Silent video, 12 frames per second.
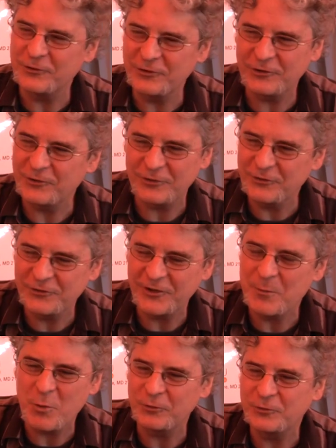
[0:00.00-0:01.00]
are just the
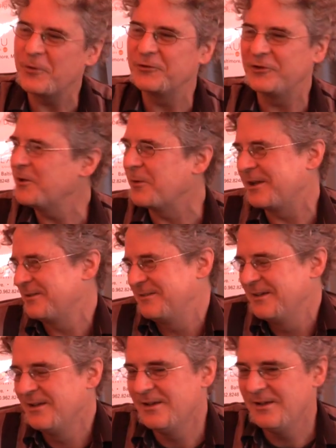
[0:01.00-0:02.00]
same old stories anyway.
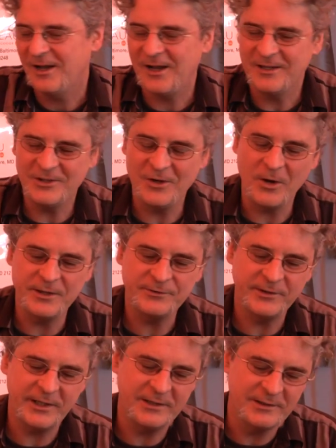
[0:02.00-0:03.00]
You know, I
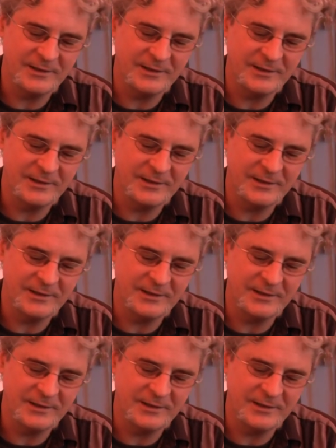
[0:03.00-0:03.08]
say,